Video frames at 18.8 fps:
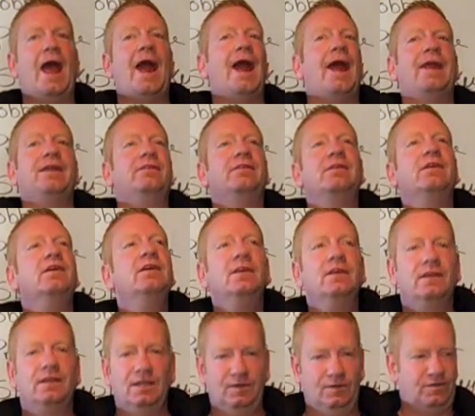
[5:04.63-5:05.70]
land
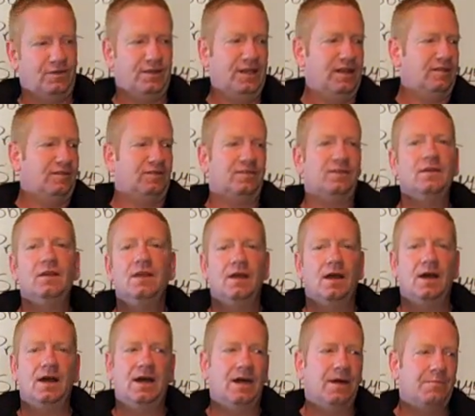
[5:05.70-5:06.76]
is this.
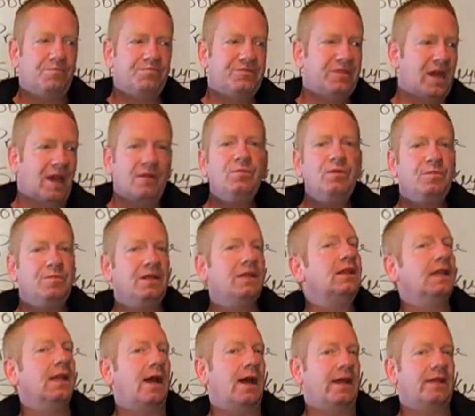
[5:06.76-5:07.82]
I would be
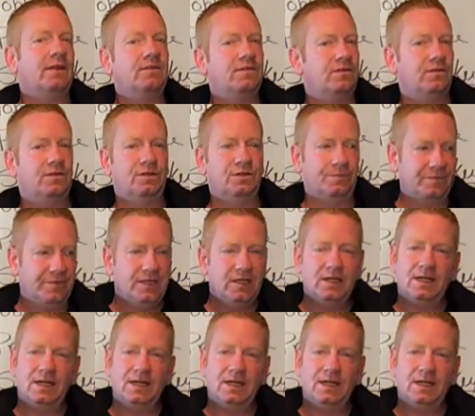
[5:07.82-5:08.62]
lying to you.